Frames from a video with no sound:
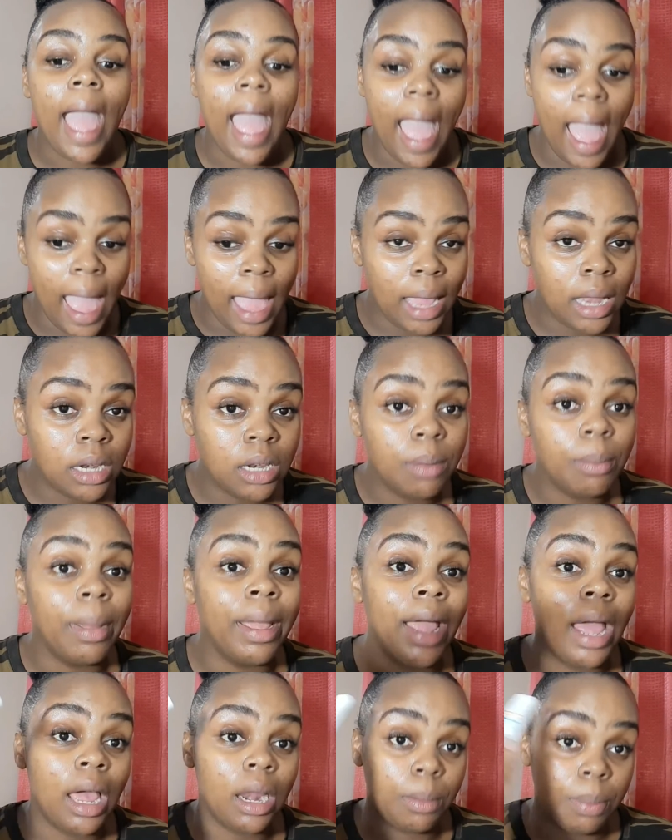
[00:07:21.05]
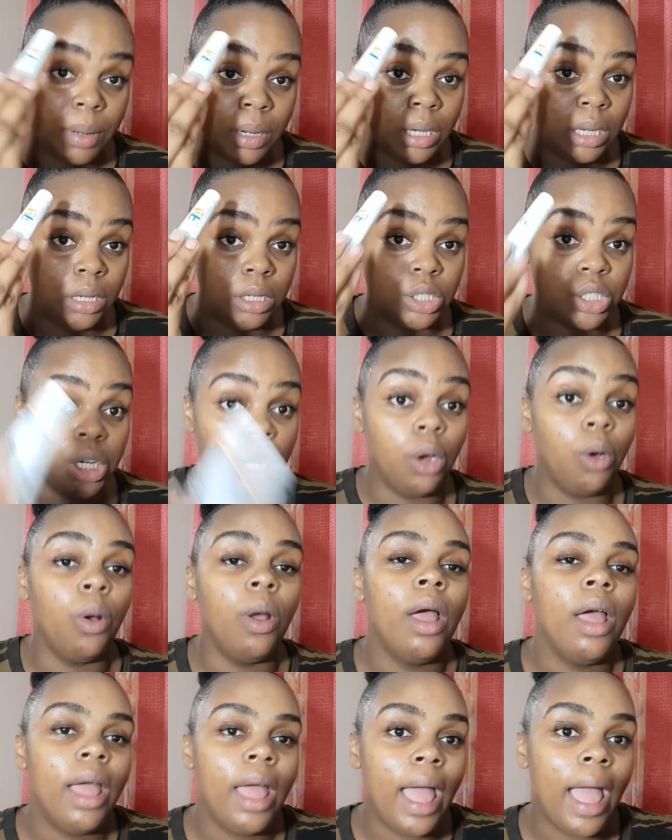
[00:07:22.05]
and my Adapalene gel
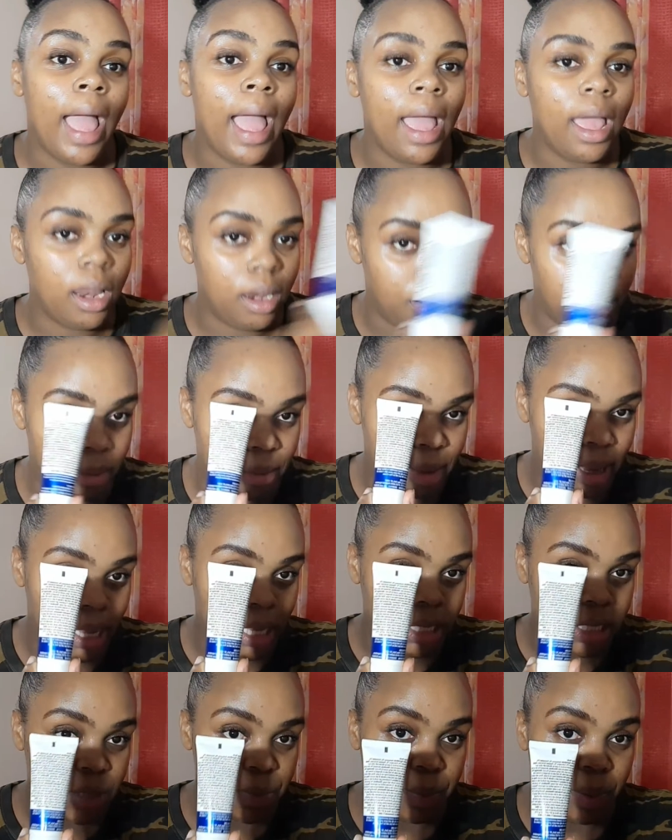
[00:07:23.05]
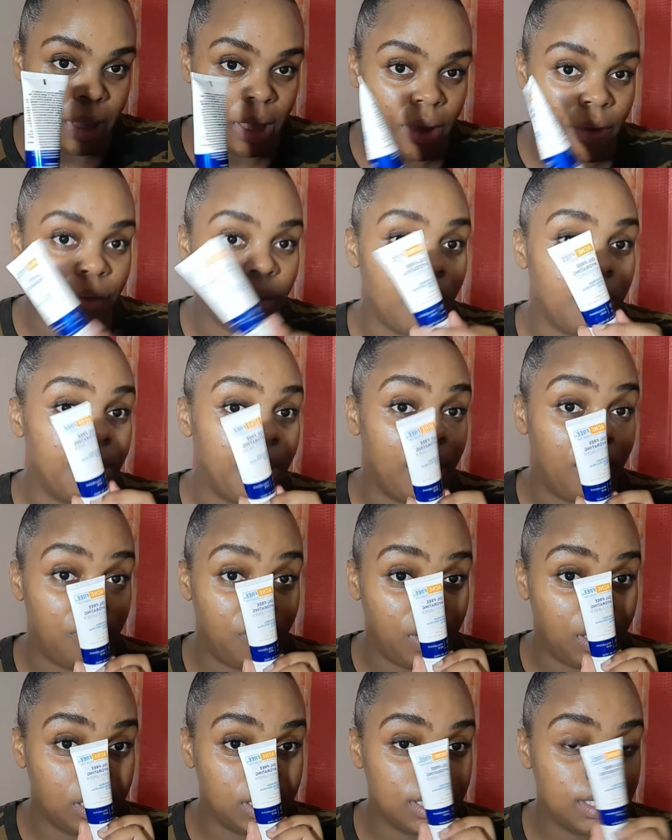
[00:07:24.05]
and my SPF on my
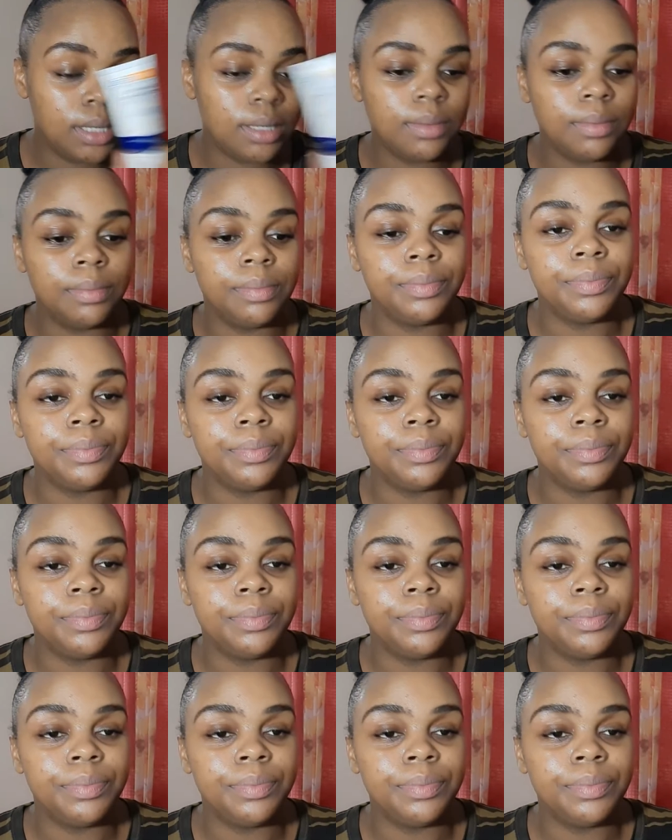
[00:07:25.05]
face.